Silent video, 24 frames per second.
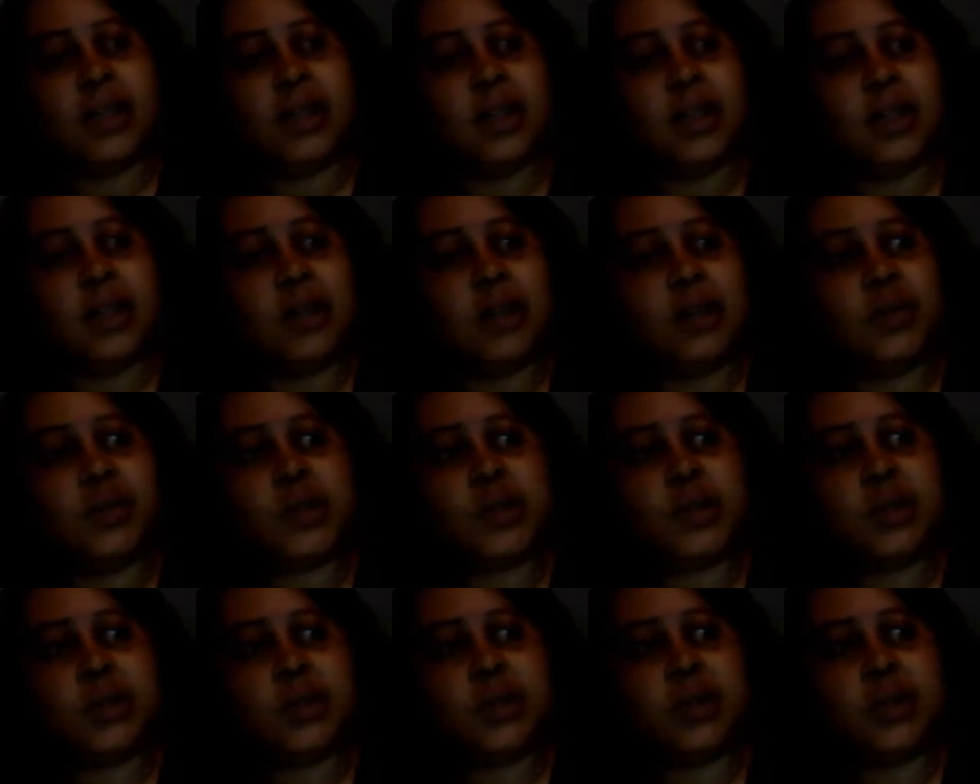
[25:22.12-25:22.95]
And
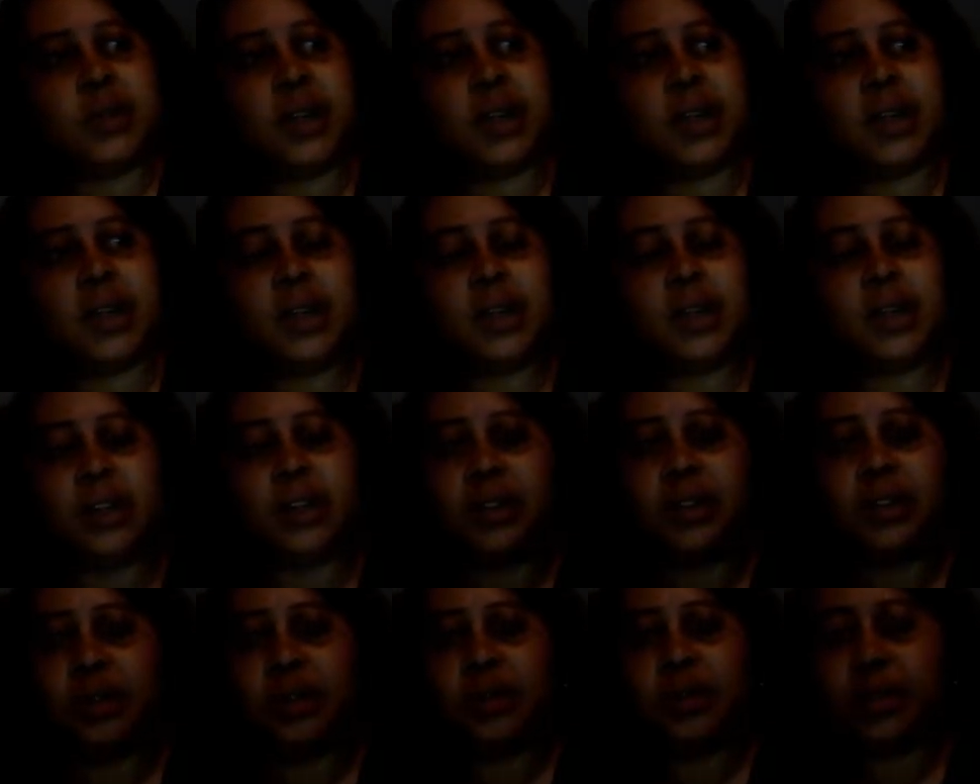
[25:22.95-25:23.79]
what you got in here
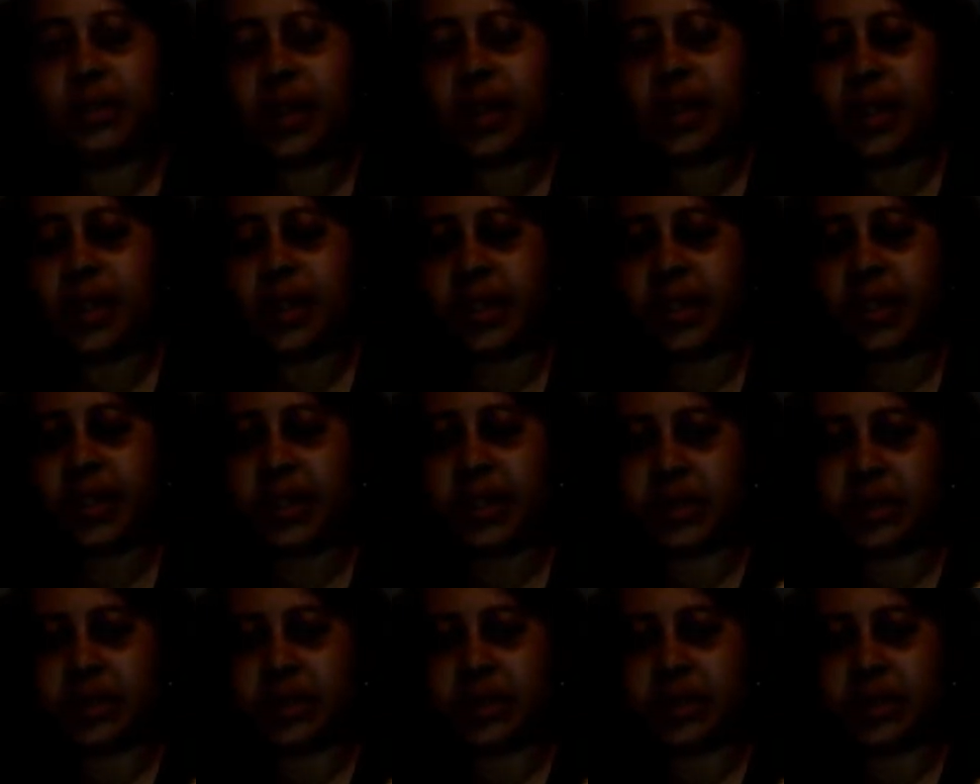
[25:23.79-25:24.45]
is you got like your